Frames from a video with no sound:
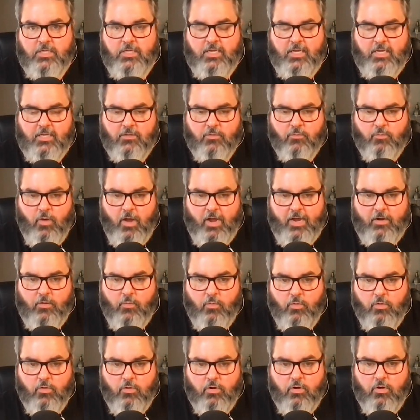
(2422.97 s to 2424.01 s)
in the right
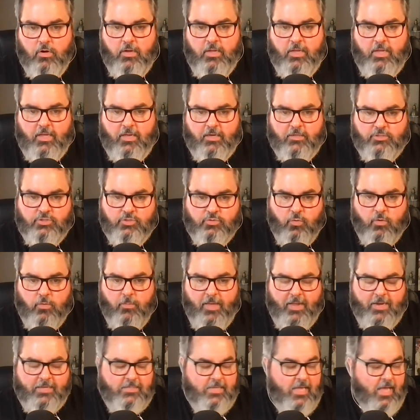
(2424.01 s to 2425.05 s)
order in a short
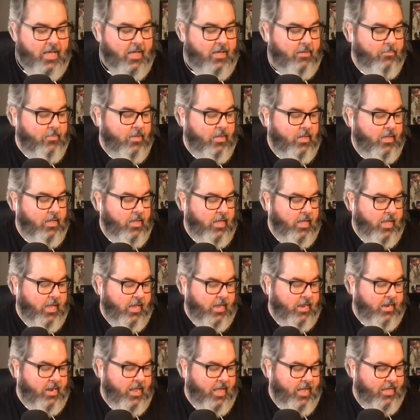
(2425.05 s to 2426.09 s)
amount of time
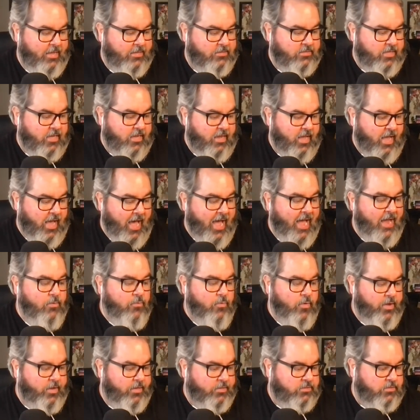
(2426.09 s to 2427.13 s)
and has a high
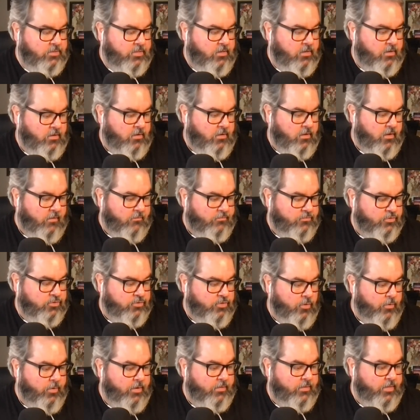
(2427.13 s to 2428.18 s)
risk of
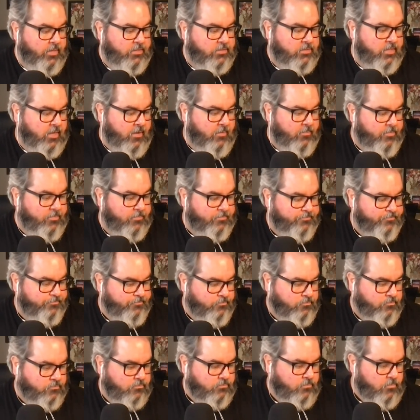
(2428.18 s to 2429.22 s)
screwing this up.
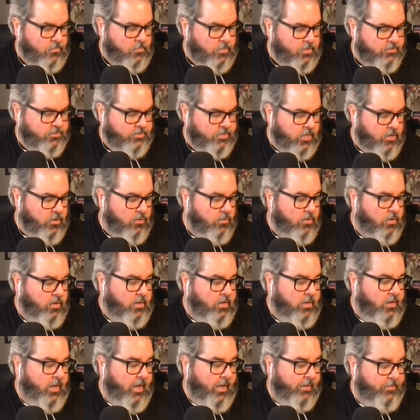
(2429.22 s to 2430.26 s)
So
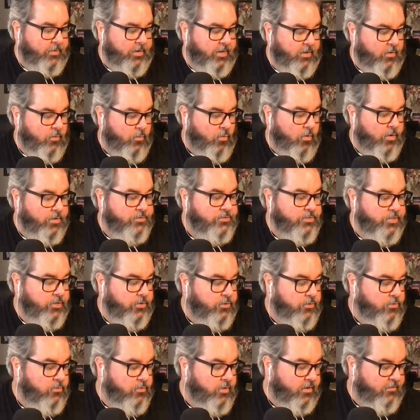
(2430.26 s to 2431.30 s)
I'm going to hit one,
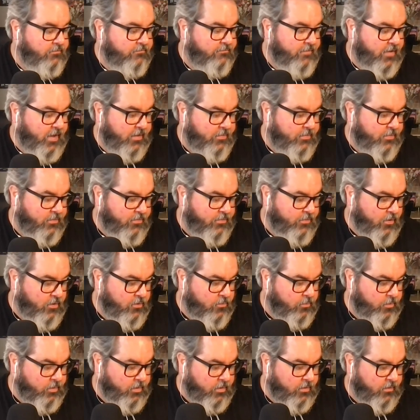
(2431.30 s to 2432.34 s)
two, and find the
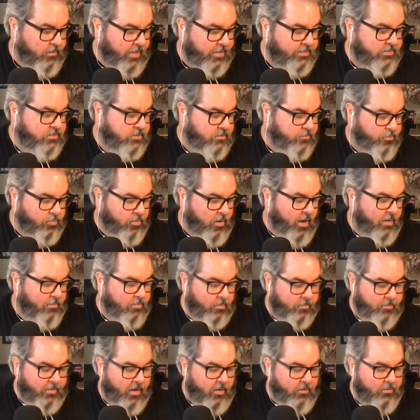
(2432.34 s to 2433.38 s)
third one. That's the
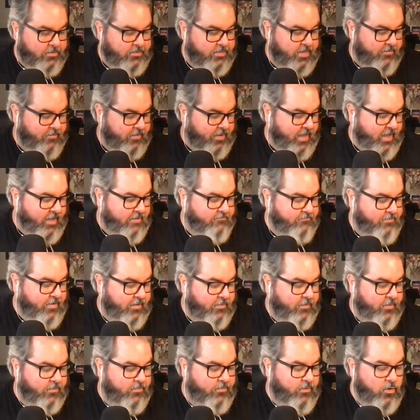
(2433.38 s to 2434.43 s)
problem I always have. I can't
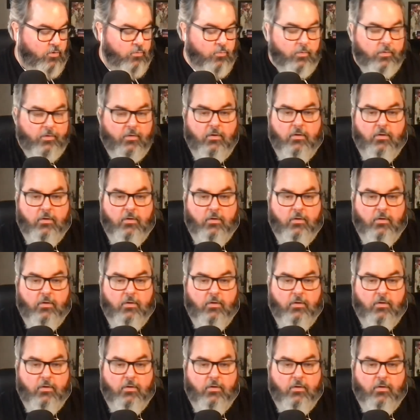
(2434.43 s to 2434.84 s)
find the third one.